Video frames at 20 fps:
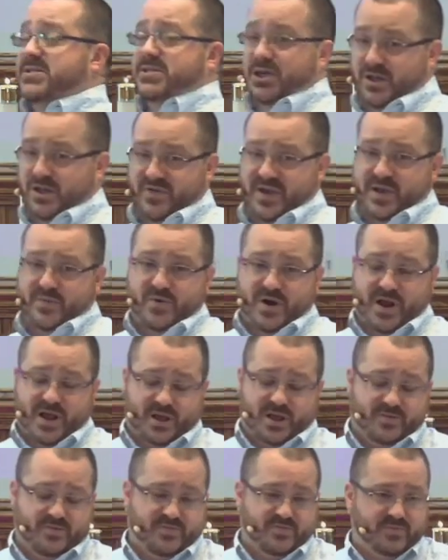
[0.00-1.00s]
of
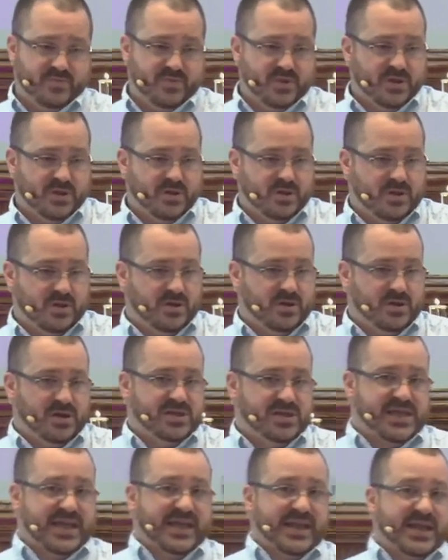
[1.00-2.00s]
Abraham, saying he's